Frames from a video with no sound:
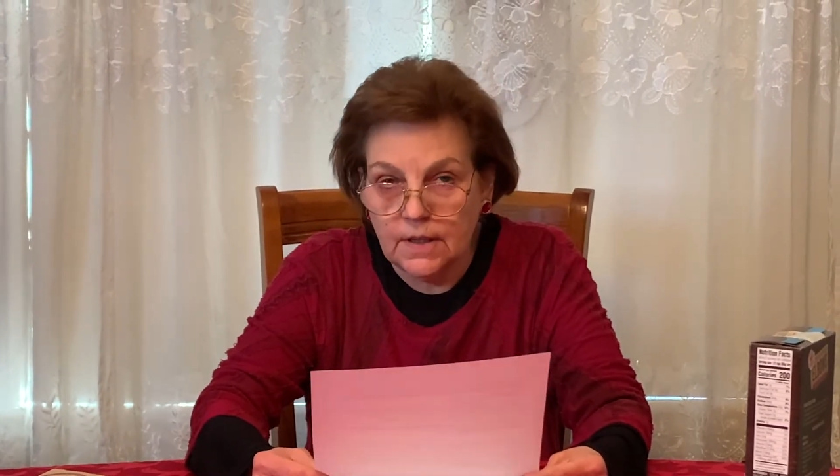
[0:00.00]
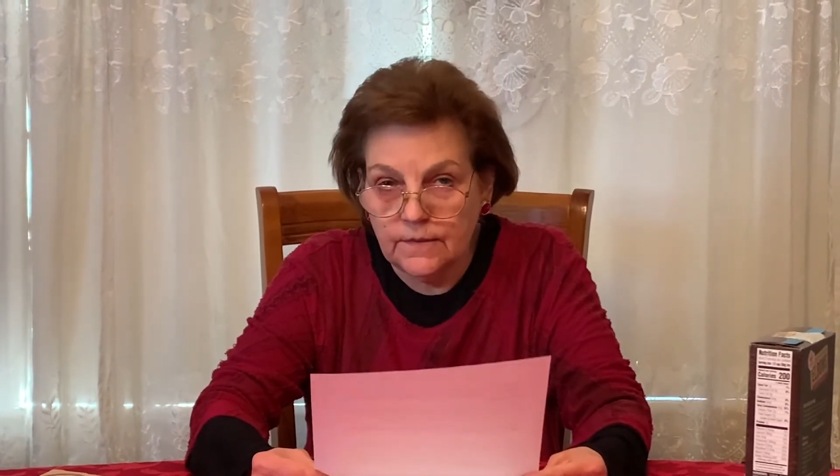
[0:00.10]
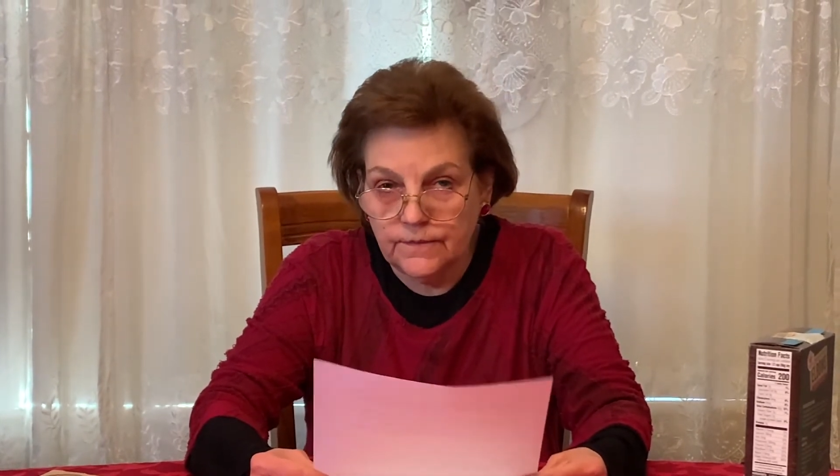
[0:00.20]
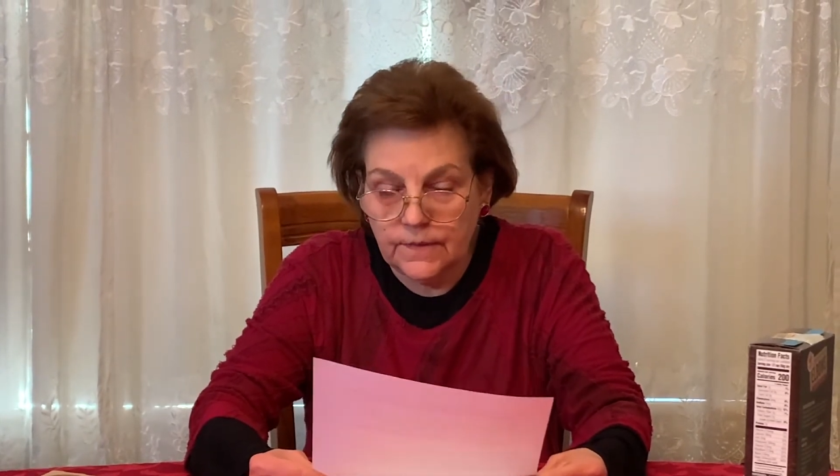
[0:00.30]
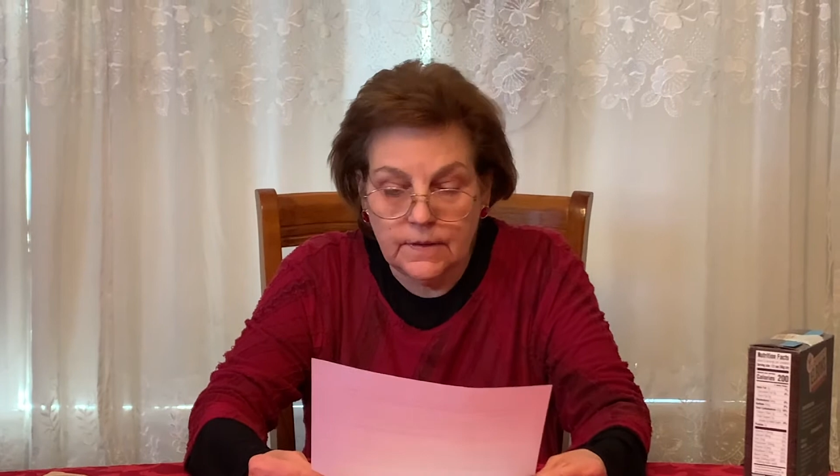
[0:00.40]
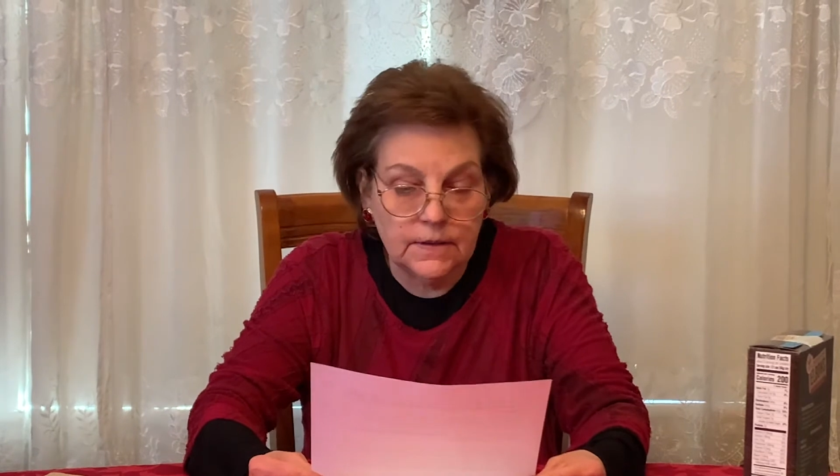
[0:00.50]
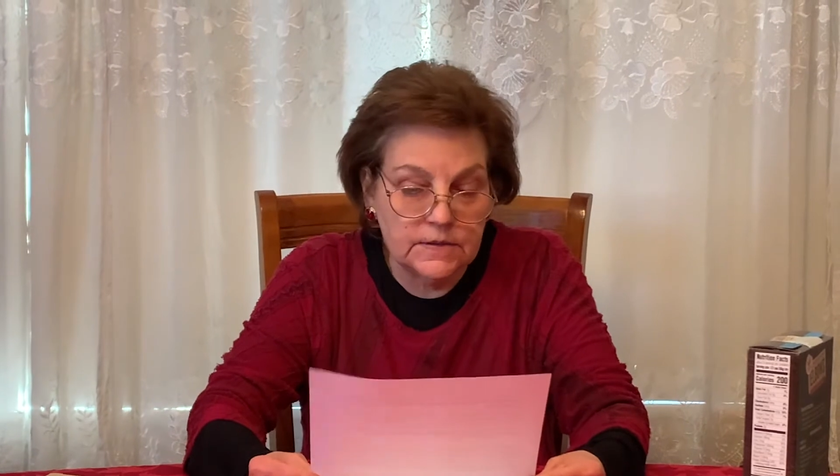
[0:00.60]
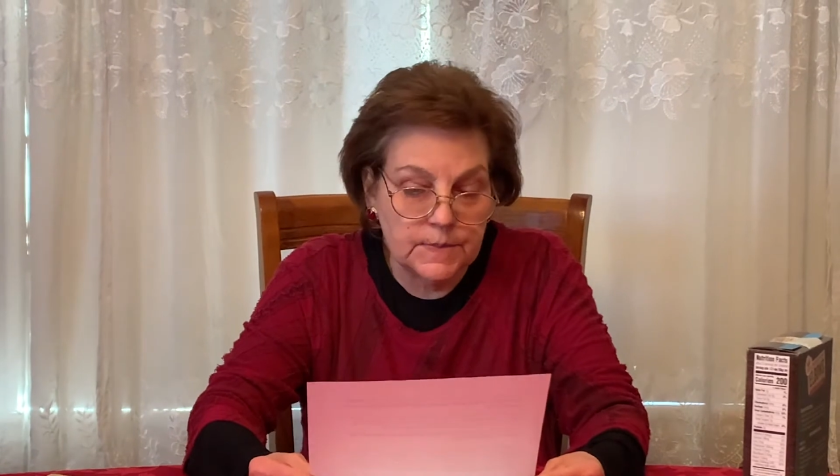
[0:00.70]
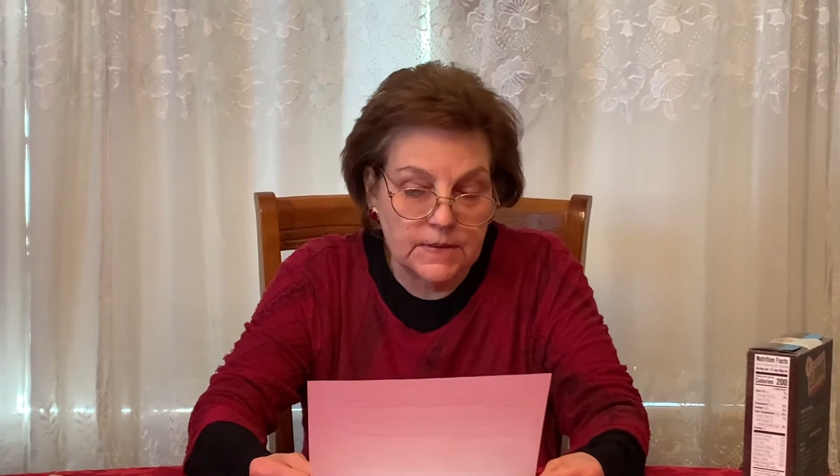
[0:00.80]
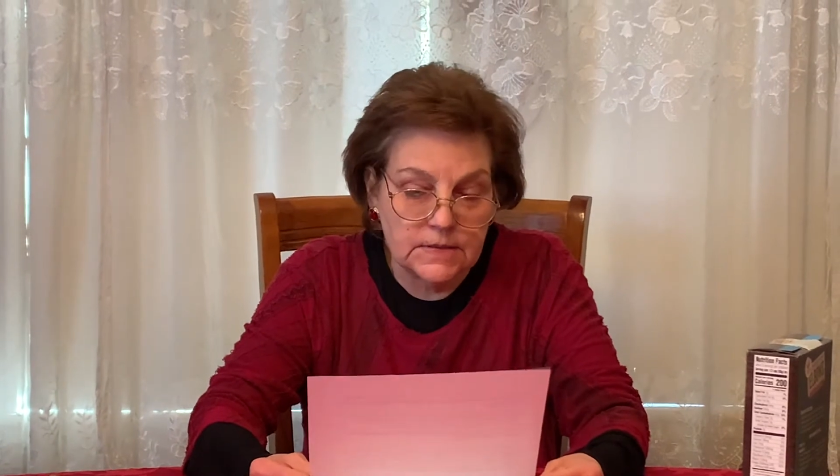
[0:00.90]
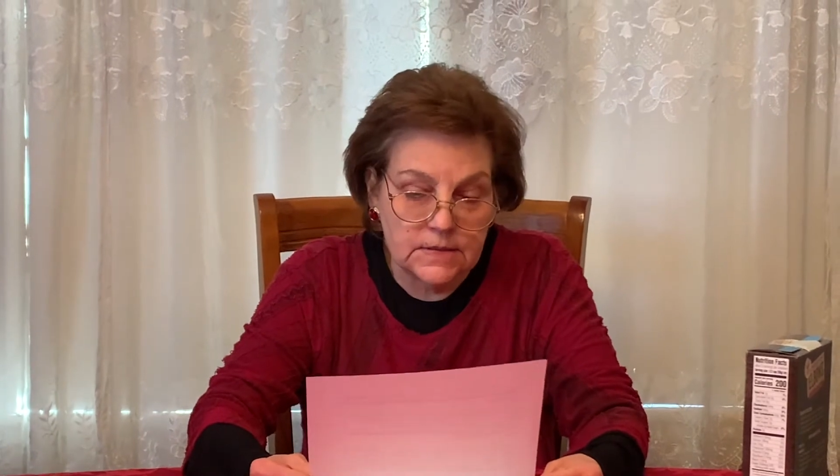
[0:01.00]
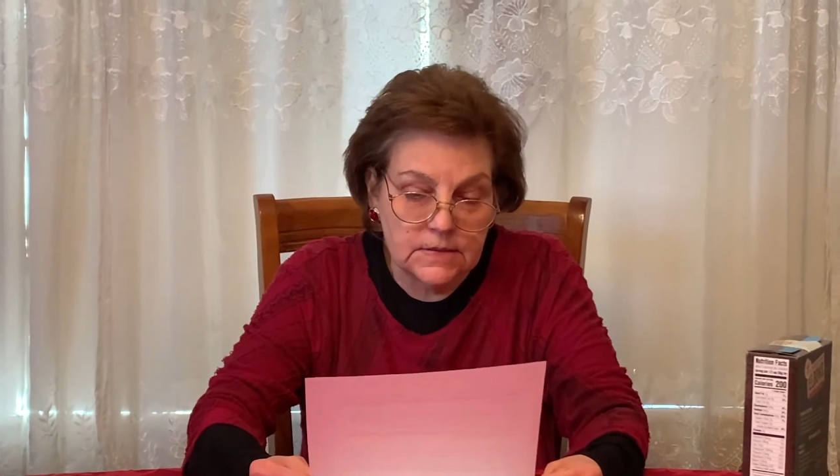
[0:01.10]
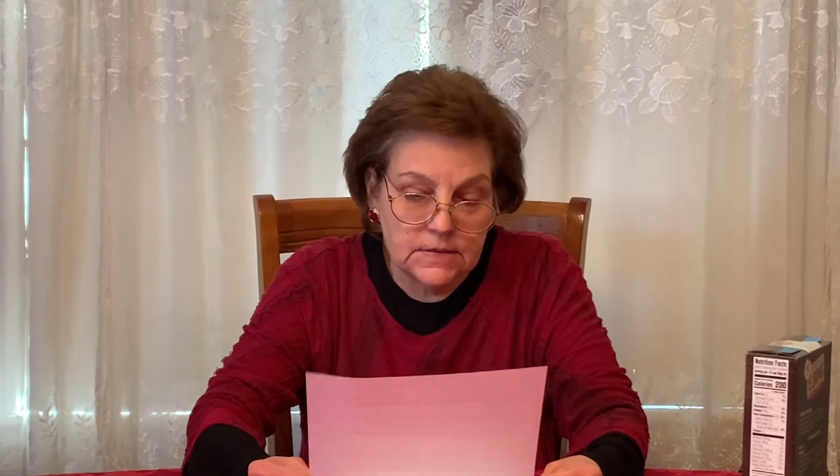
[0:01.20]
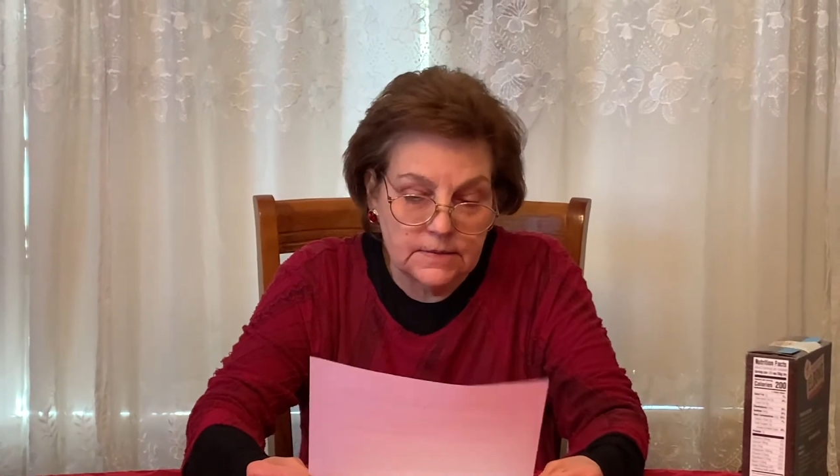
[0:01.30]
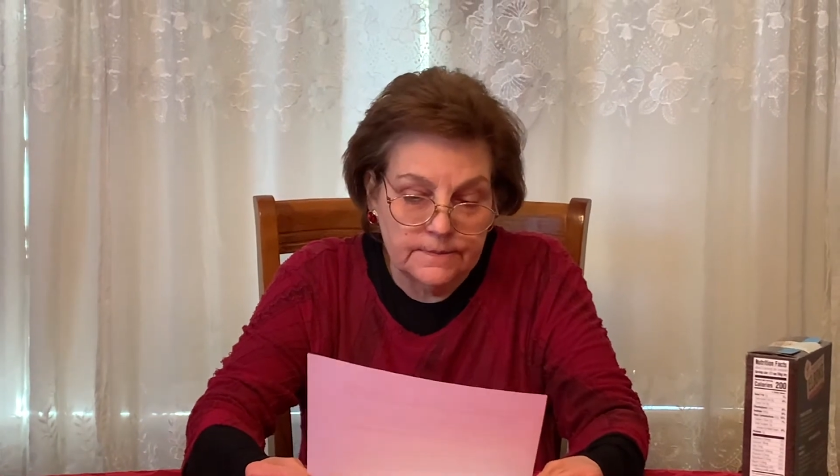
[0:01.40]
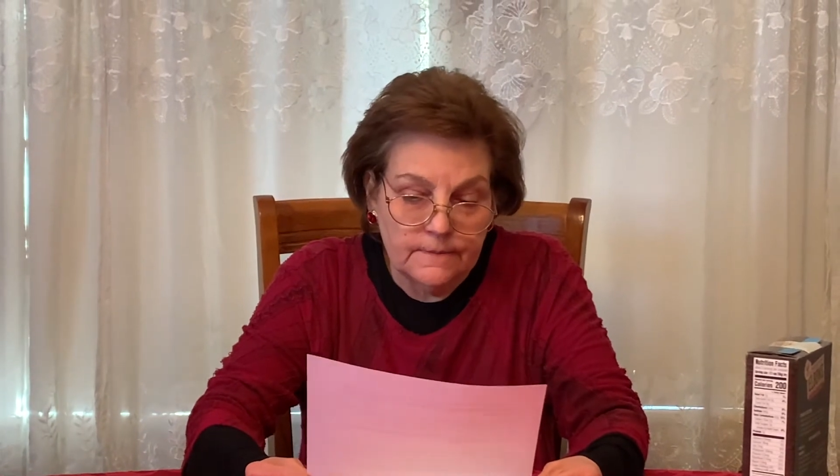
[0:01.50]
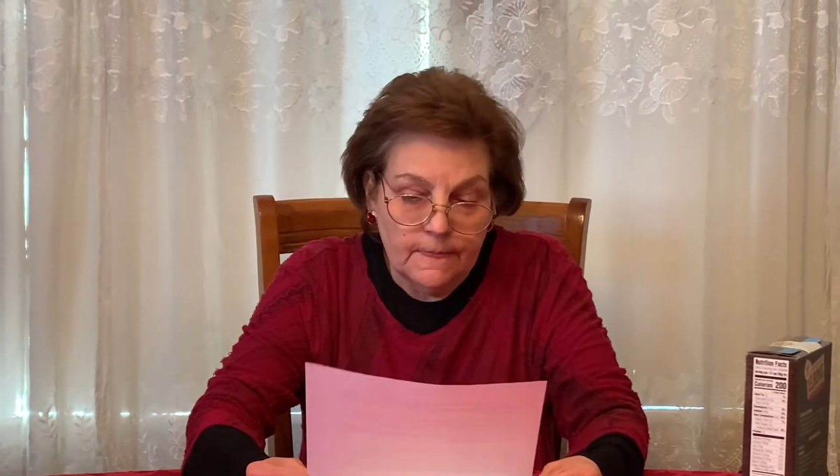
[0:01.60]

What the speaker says: life expenses.